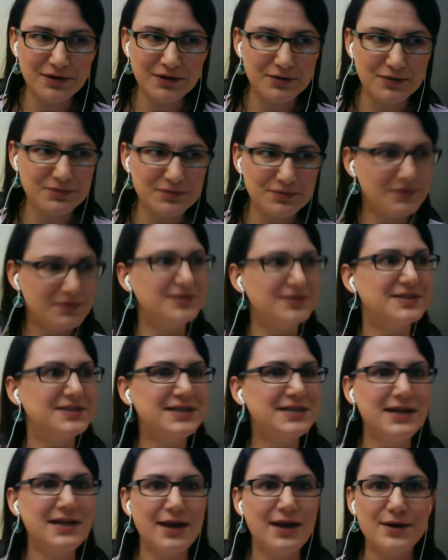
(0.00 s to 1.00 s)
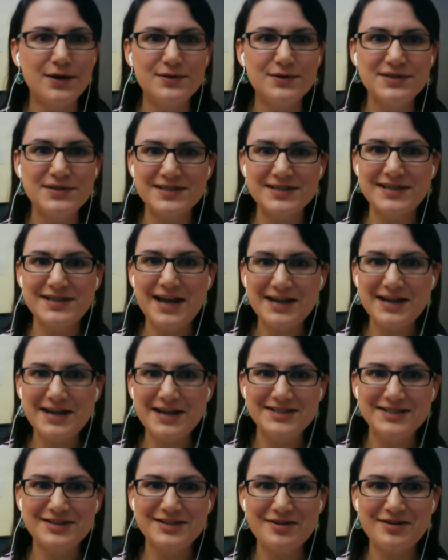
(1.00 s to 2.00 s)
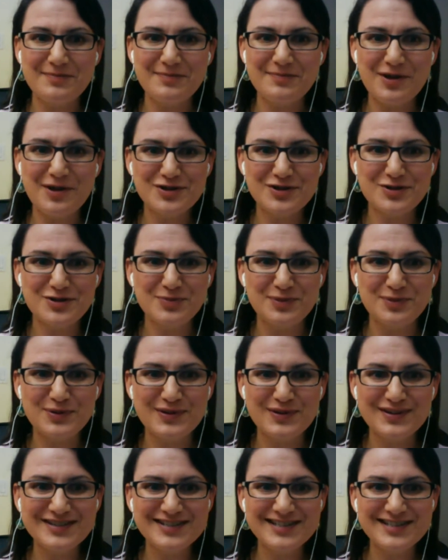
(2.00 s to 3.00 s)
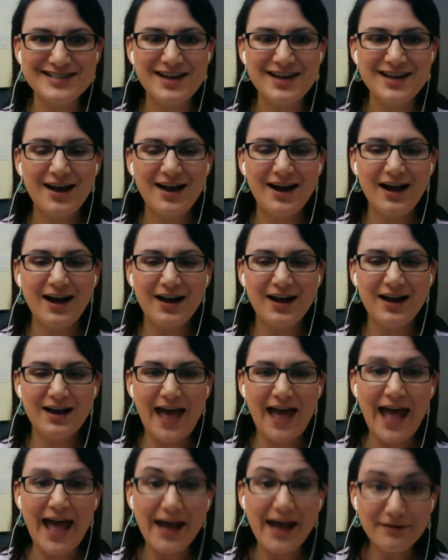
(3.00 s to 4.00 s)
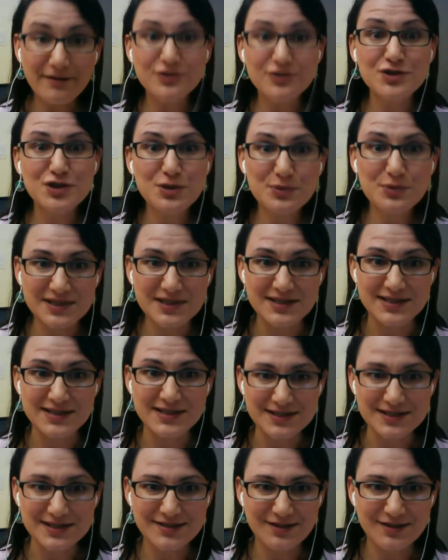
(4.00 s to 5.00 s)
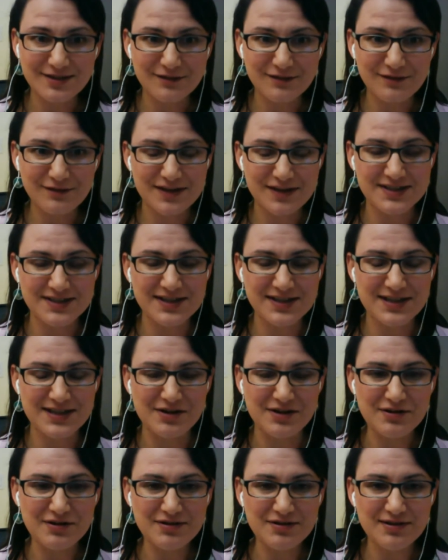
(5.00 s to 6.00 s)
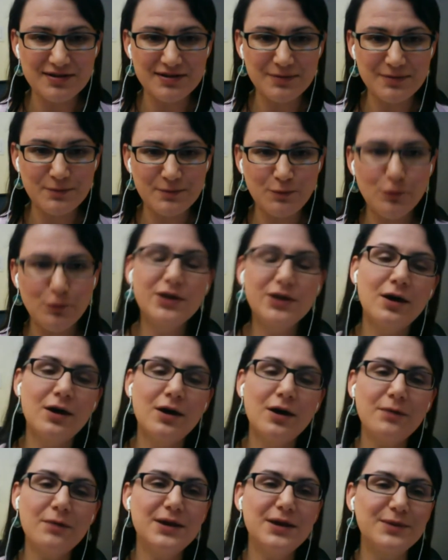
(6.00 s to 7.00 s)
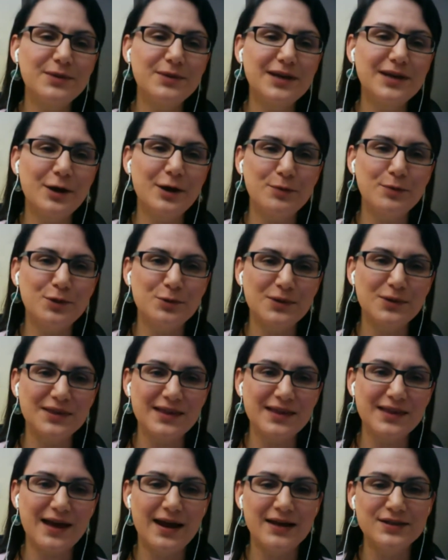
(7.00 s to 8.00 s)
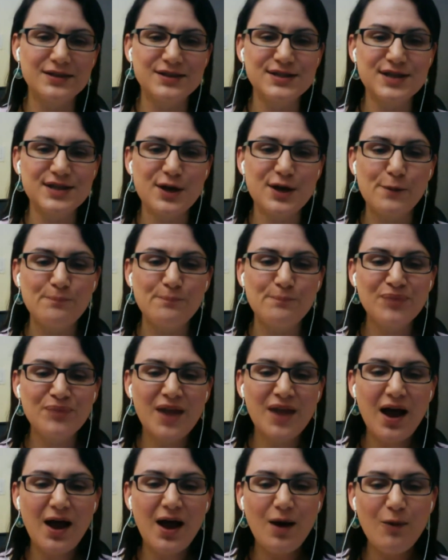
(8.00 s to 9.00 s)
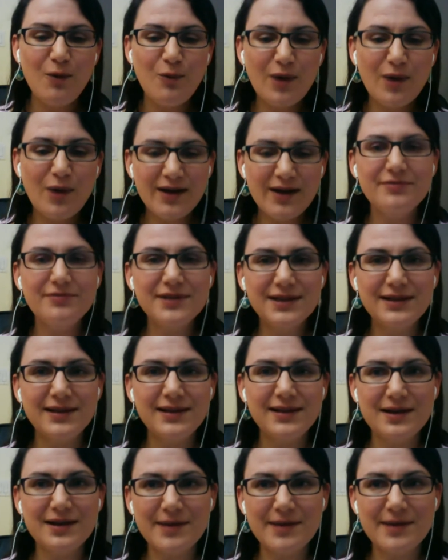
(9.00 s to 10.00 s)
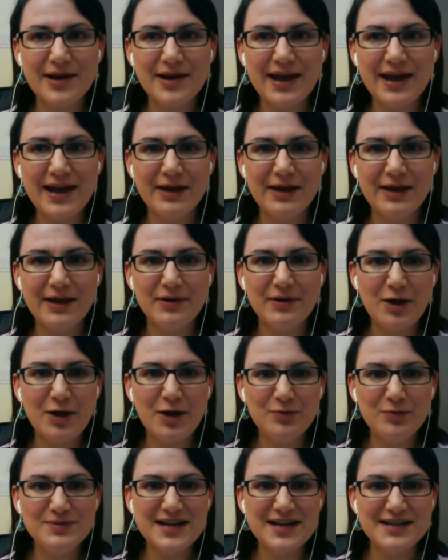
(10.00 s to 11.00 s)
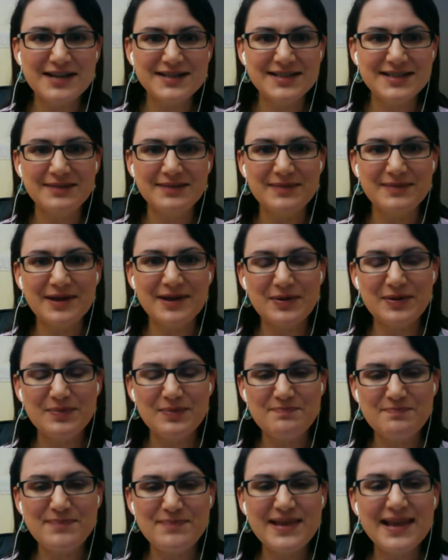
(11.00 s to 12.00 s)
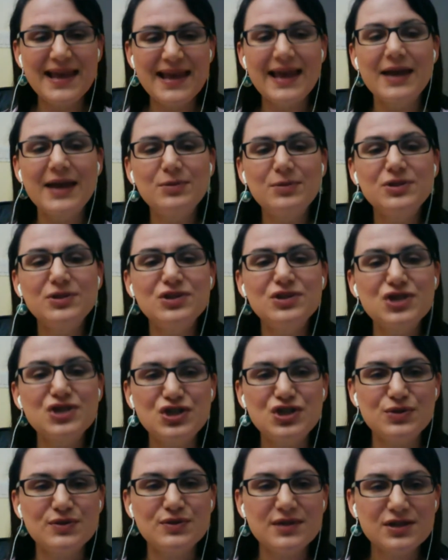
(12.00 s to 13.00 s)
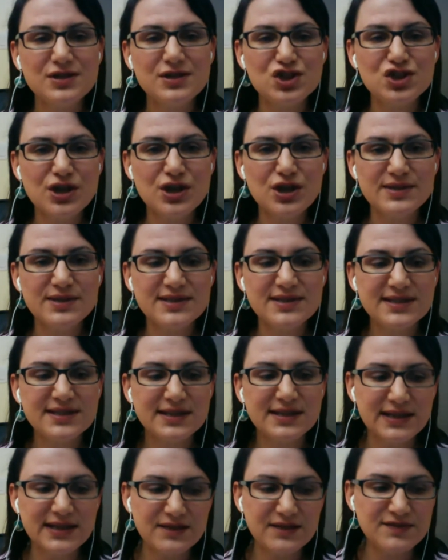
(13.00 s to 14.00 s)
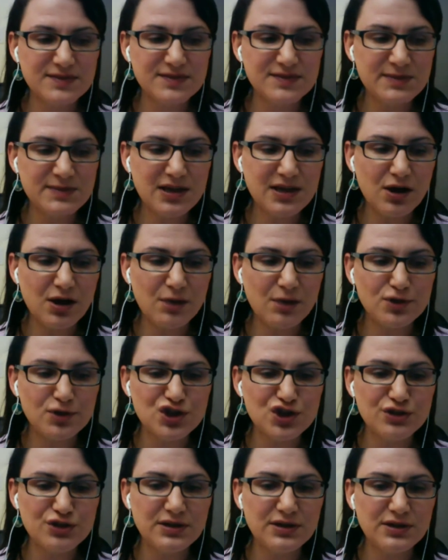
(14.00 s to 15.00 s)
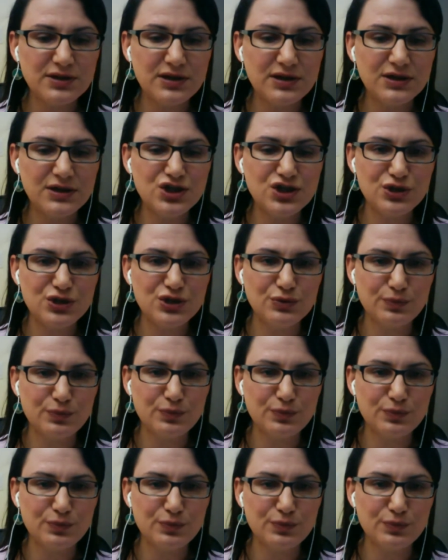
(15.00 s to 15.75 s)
CEOs and tech startup entrepreneurs ever to exist on the face of the earth, would not be able to help you with that. And so what I really like about Hangout HelpDesk and about being able to do this show is that it gives me the opportunity to